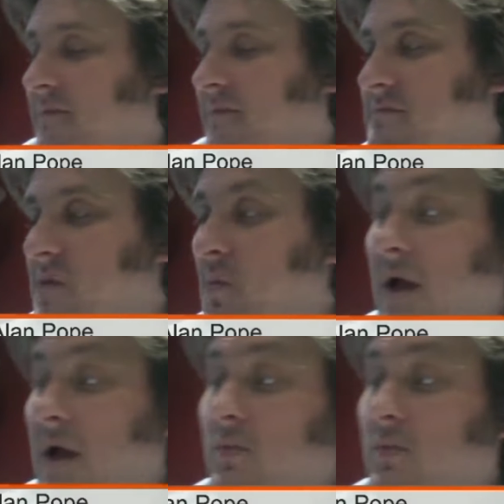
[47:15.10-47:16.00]

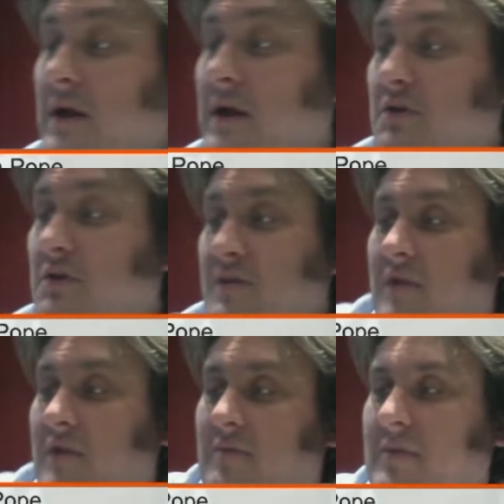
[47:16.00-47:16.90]
Well, I don't think we have
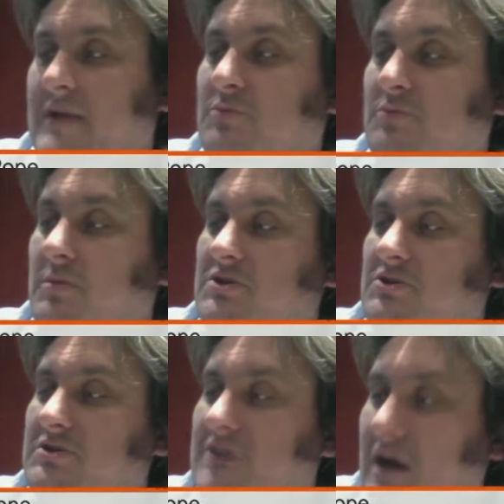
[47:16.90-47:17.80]
any plans to put Ubuntu
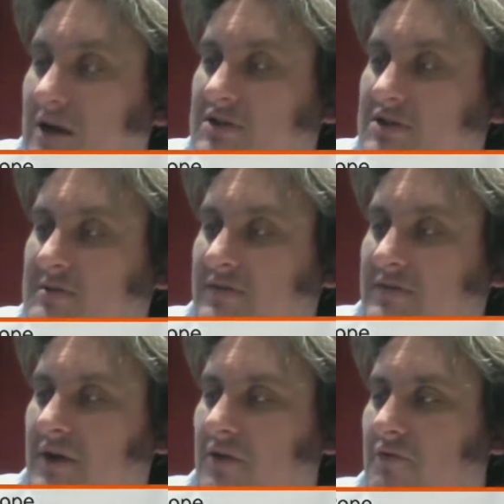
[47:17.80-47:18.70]
Touch specifically
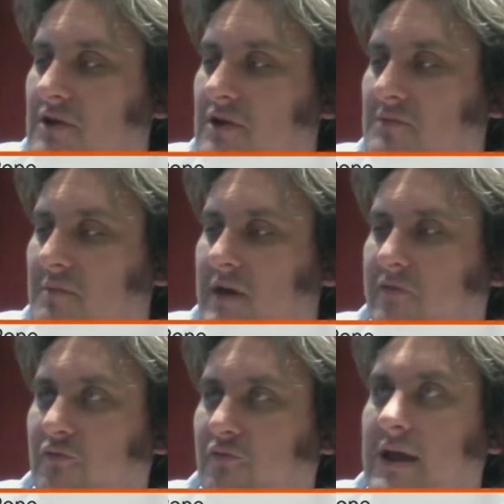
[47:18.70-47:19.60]
on the Raspberry Pi
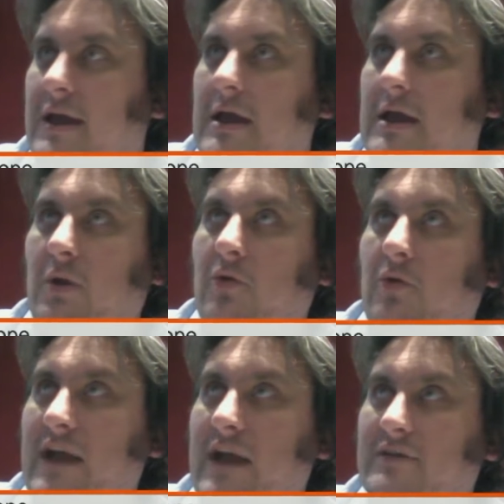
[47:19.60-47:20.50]
3. We already
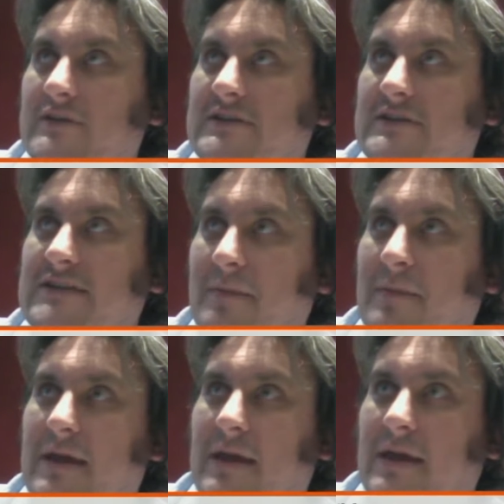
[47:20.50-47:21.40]
have a snappy
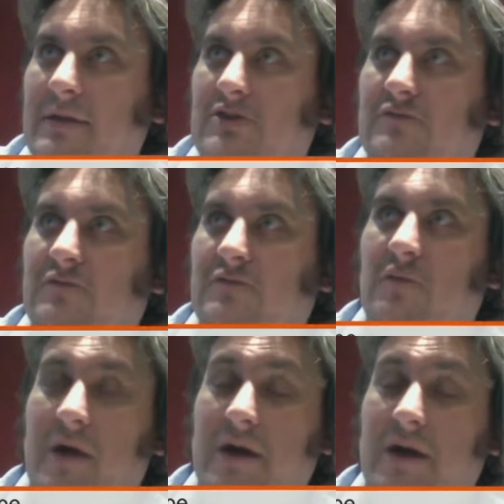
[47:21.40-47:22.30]
image for the
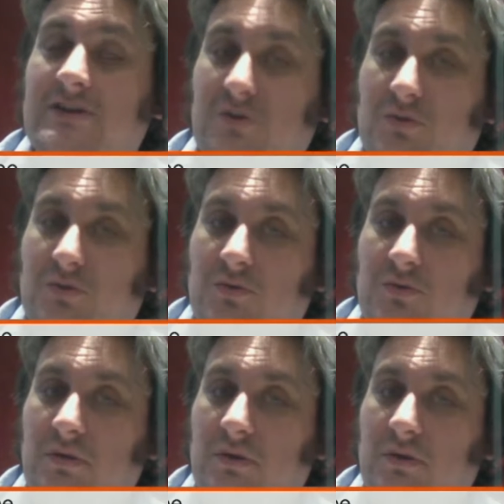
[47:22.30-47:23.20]
Pi 2.
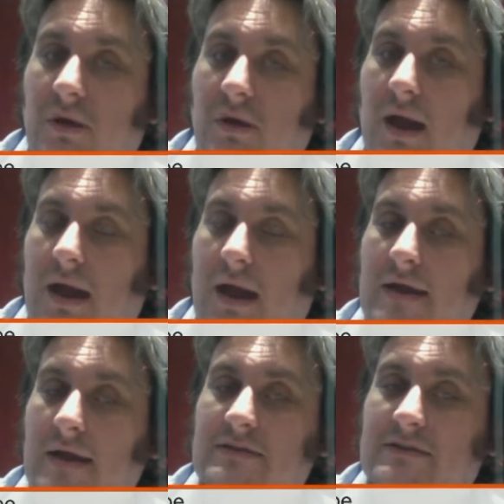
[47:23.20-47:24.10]

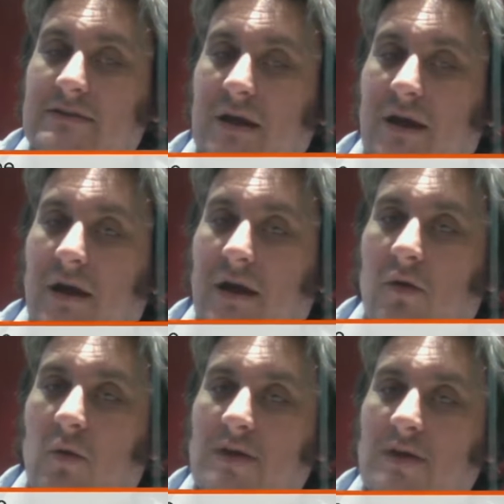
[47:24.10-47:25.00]
And
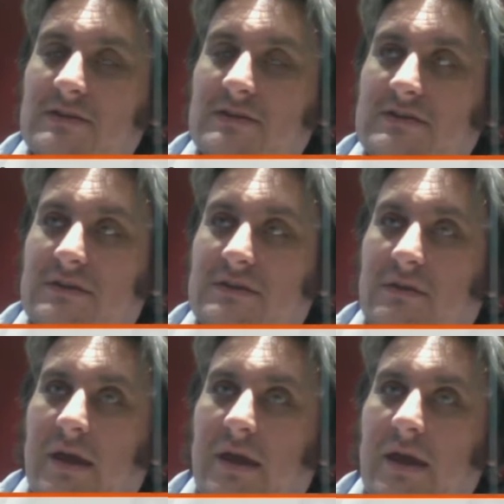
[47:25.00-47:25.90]
once
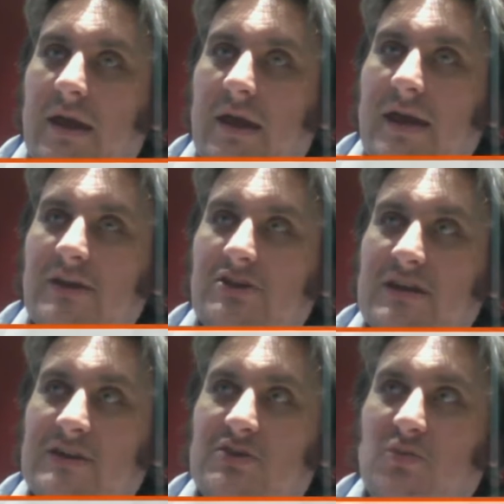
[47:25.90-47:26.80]
the
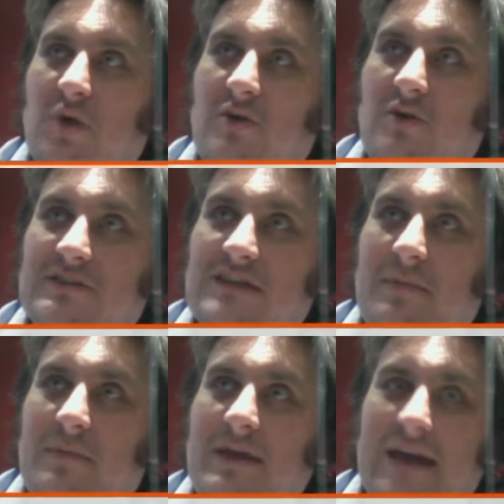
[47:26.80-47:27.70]
engineers who work on
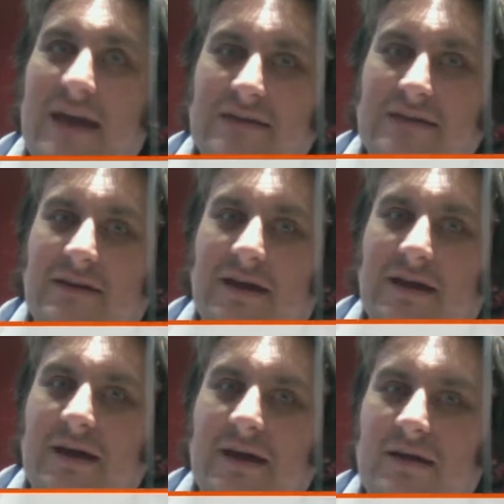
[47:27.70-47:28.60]
Snappy get
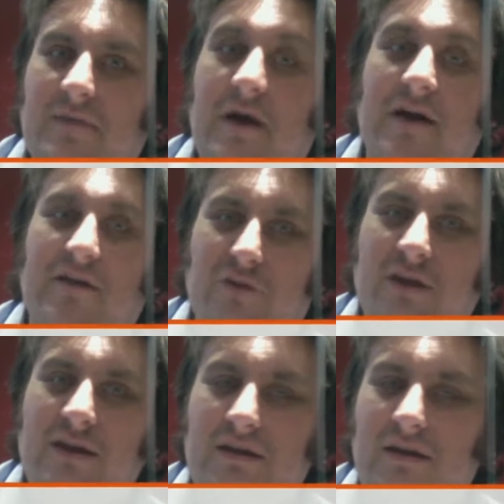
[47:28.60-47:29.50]
a Pi 3,
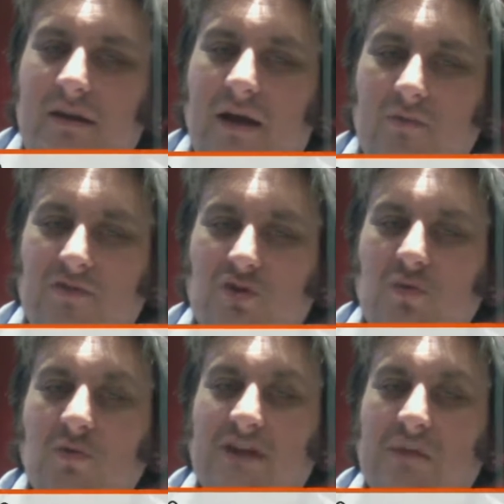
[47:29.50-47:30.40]
I'm sure we'll
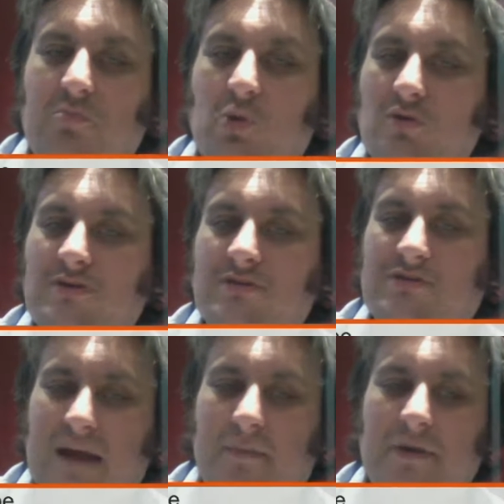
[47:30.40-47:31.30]
see a port of
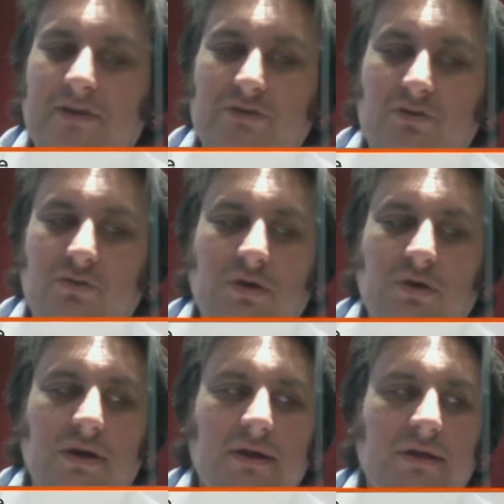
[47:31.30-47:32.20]
Snappy to
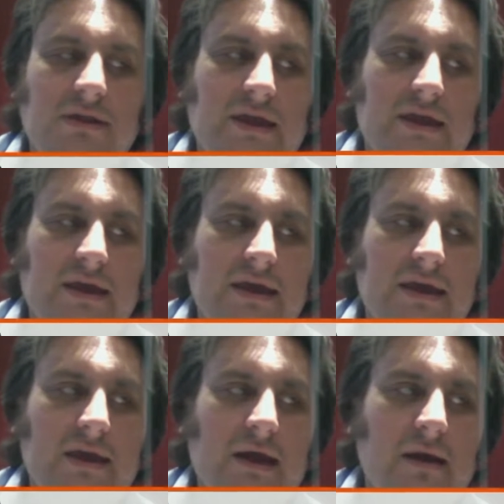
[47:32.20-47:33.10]
the
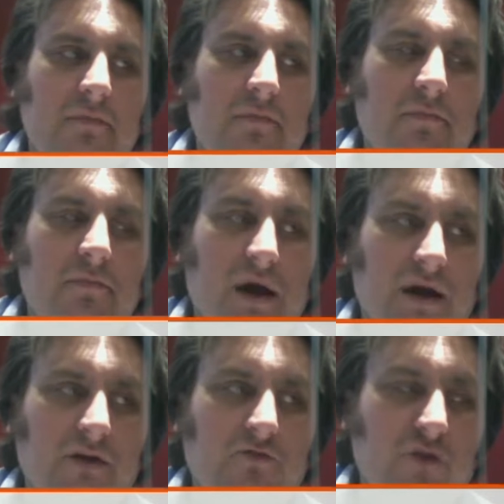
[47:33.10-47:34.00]
Pi
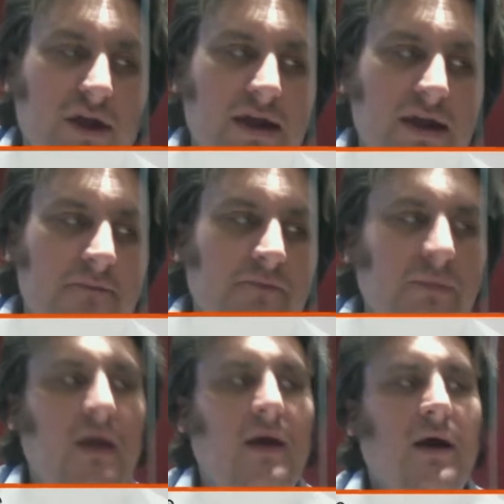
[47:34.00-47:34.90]
3.
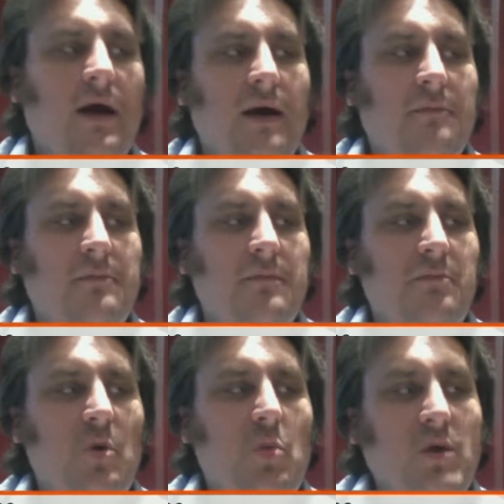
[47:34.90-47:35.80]

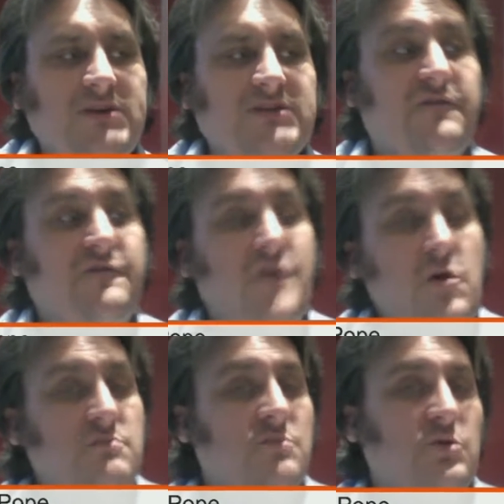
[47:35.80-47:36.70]
But once the phone
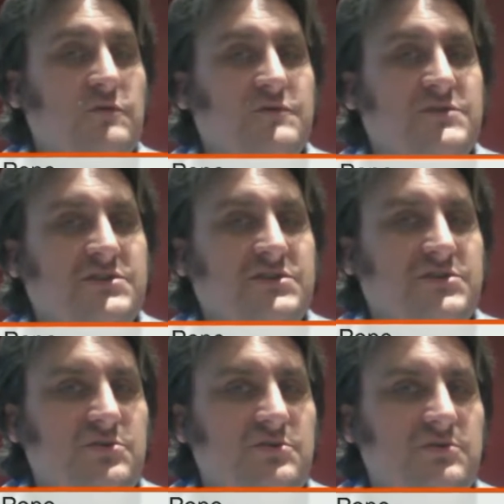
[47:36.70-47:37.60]
moves
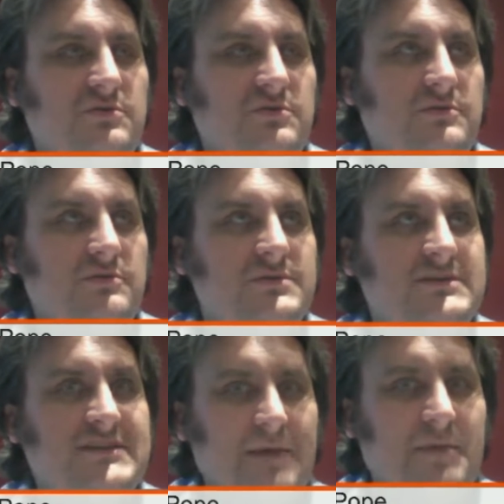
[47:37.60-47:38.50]
to
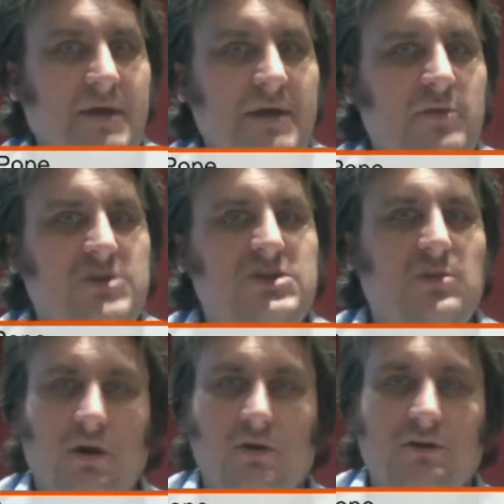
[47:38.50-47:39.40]
Snappy, which it
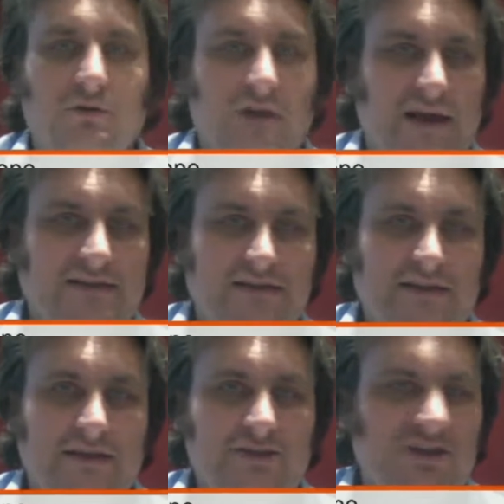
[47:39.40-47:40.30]
will do later
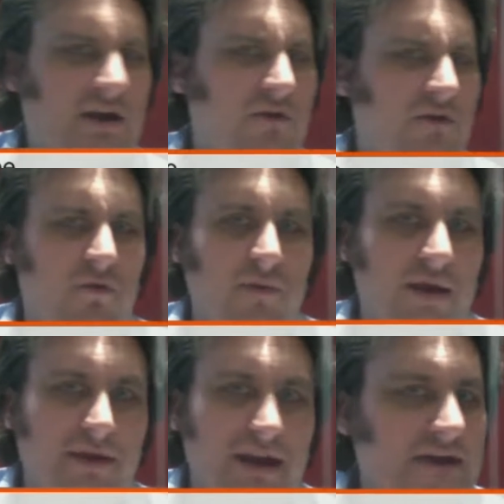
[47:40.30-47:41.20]
this year or maybe
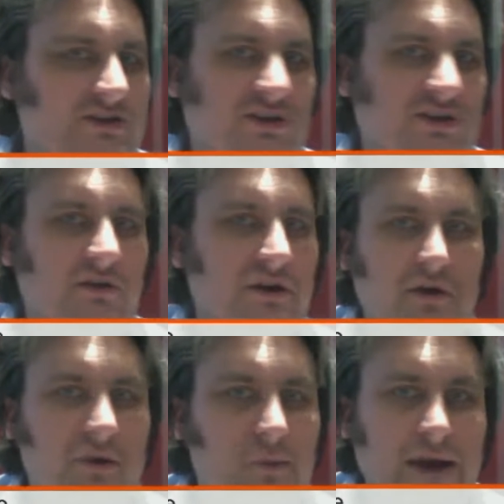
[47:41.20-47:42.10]
next year, I don't know when,